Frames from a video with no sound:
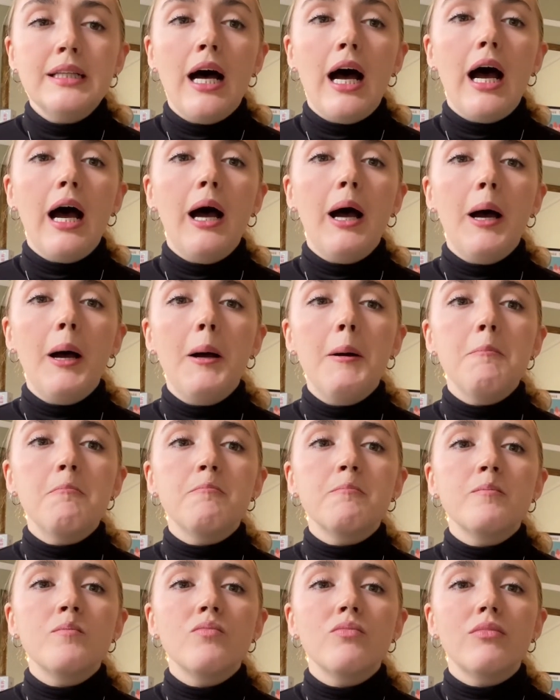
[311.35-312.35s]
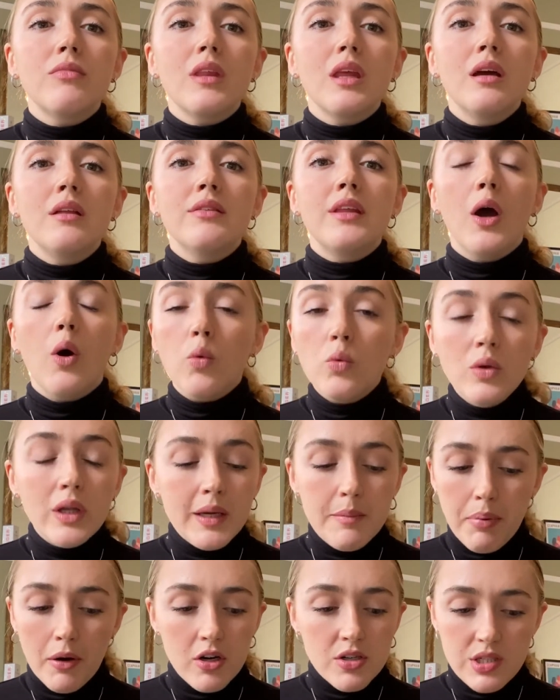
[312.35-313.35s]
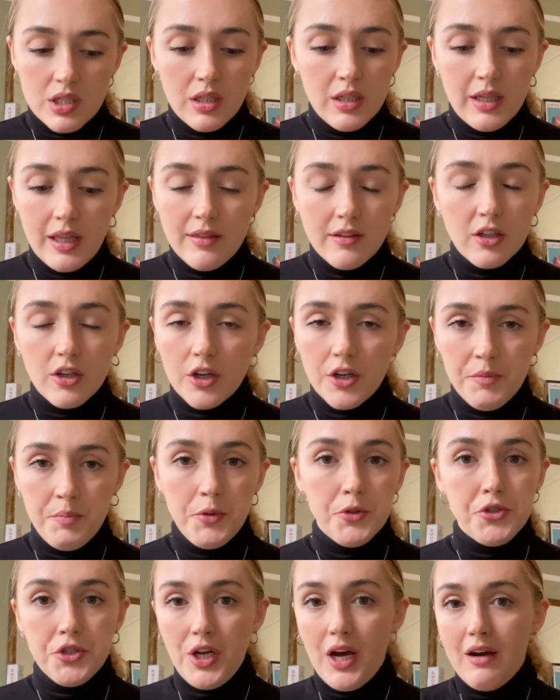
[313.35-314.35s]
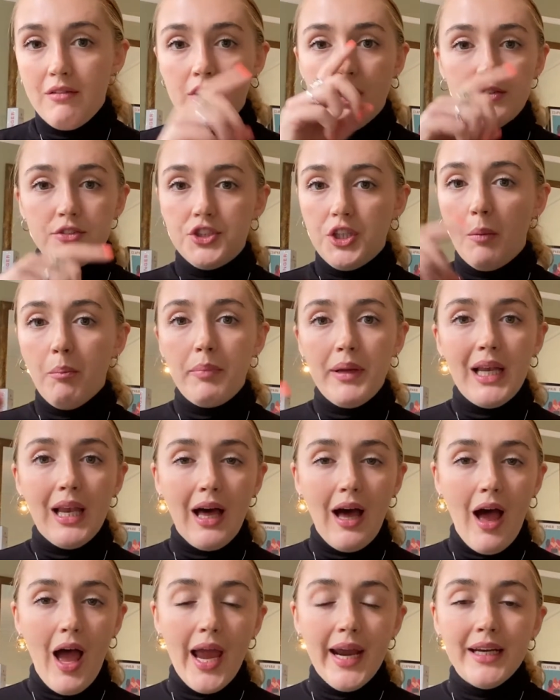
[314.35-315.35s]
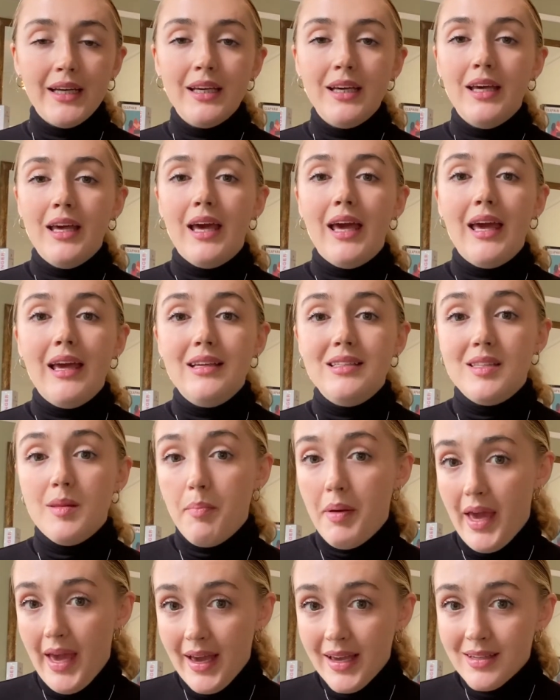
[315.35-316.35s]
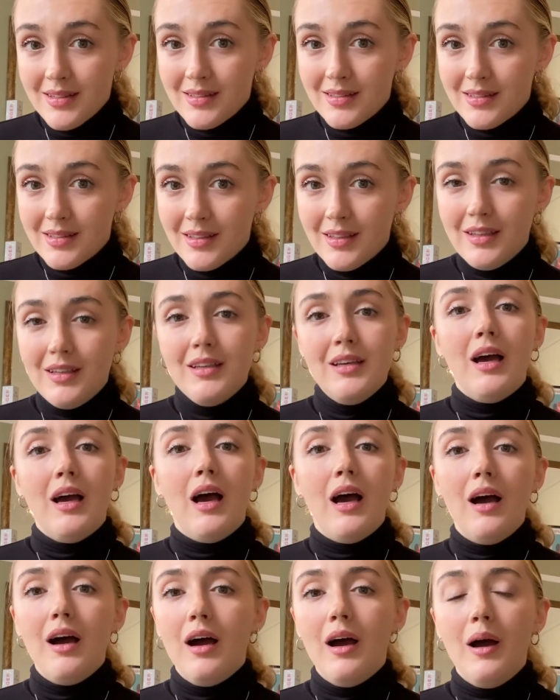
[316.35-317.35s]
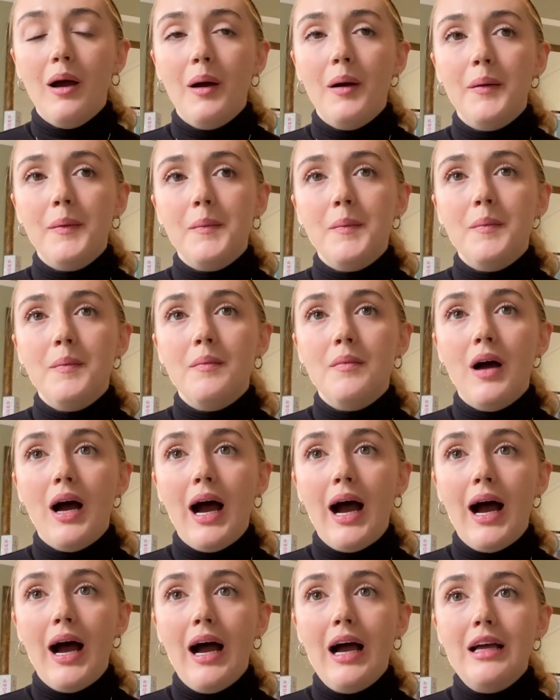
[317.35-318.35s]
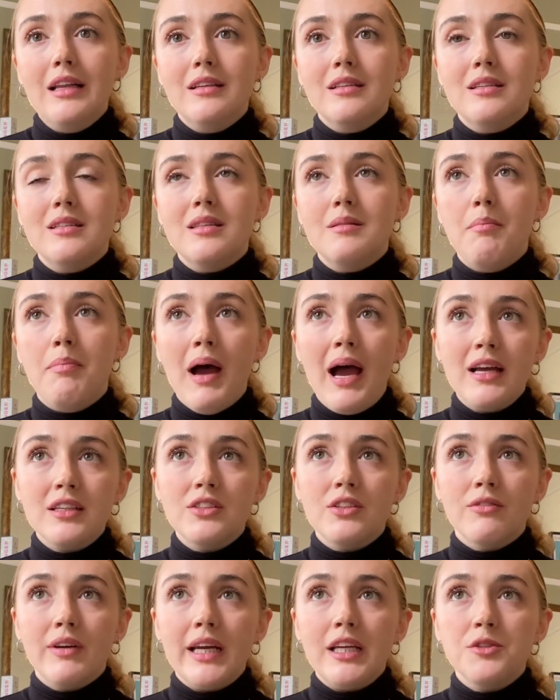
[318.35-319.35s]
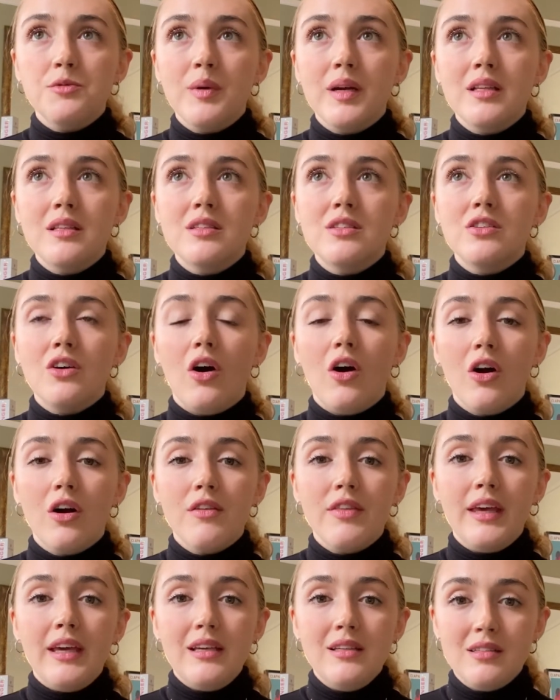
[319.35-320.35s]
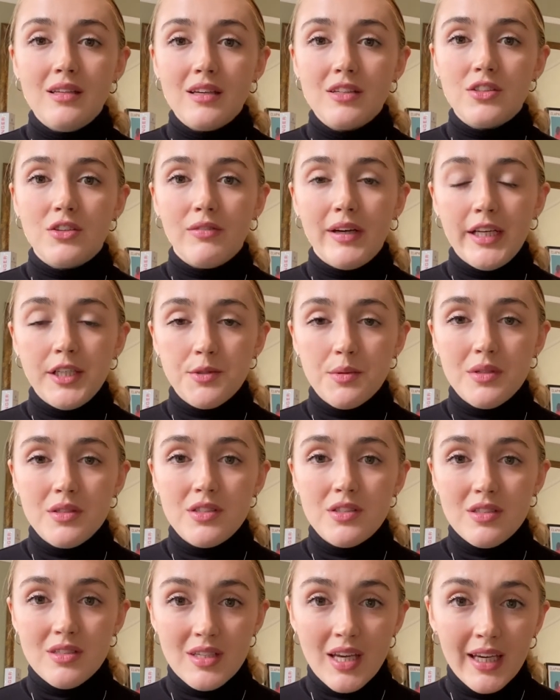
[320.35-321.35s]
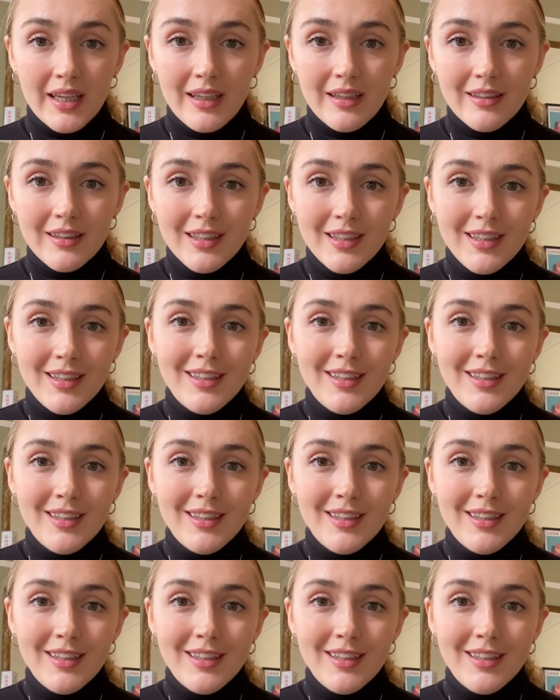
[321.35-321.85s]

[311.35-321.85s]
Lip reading: The only person in the group who should have a jumpy line is the bass. And the best arrangements are the easiest arrangements to sing.